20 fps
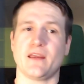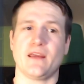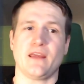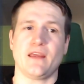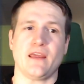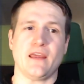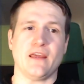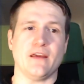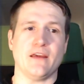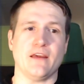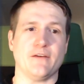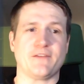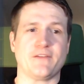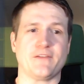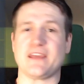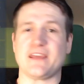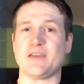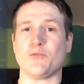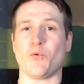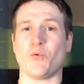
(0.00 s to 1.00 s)
If
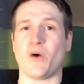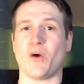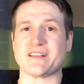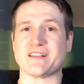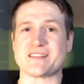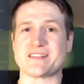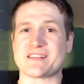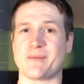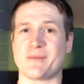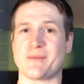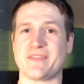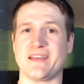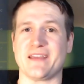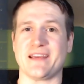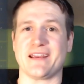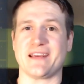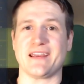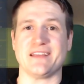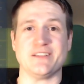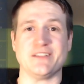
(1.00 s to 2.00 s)
he wants
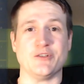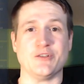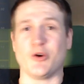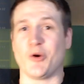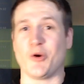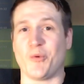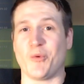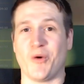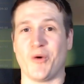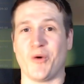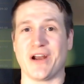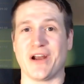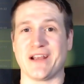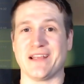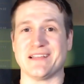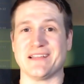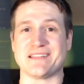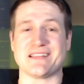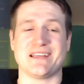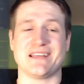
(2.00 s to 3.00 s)
something and you don't want
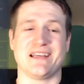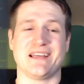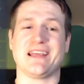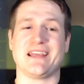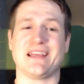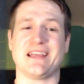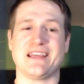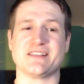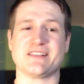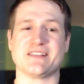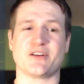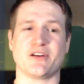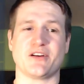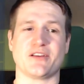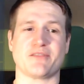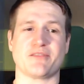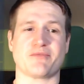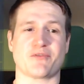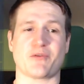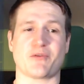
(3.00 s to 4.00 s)
it, he's going
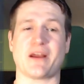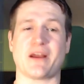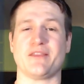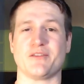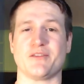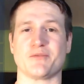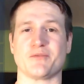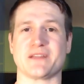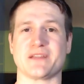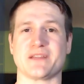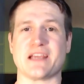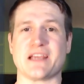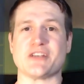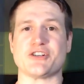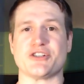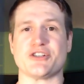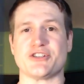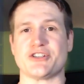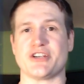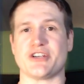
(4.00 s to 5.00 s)
to threaten the
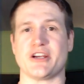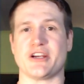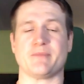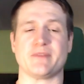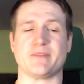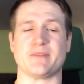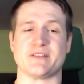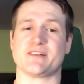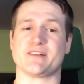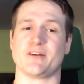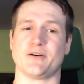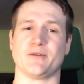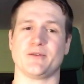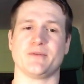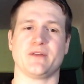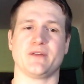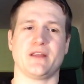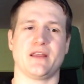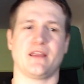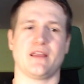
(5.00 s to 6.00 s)
relationship. And so
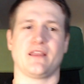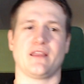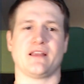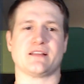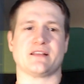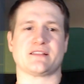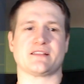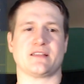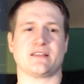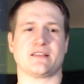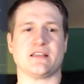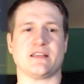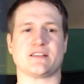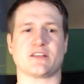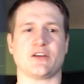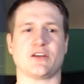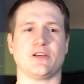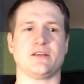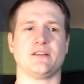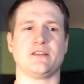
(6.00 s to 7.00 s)
that's, it's
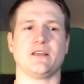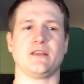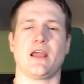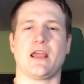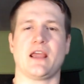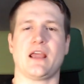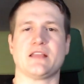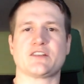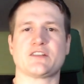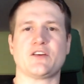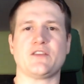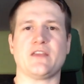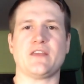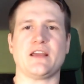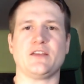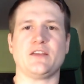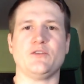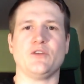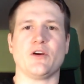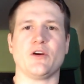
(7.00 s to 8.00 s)
good. It's good
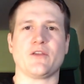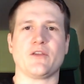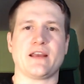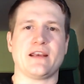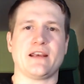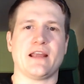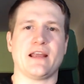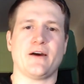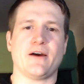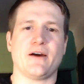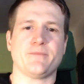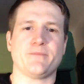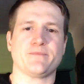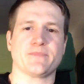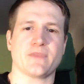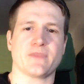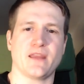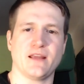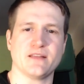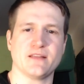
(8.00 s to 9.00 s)
that you know that now.
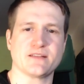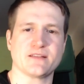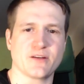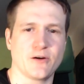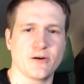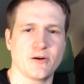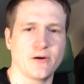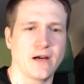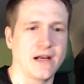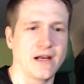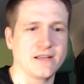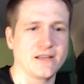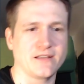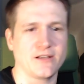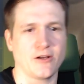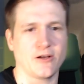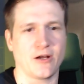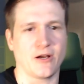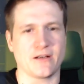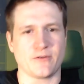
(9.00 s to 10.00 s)
And so, I,
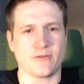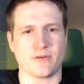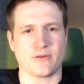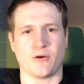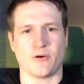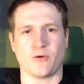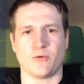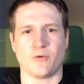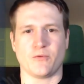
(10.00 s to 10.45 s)
you know, I don't know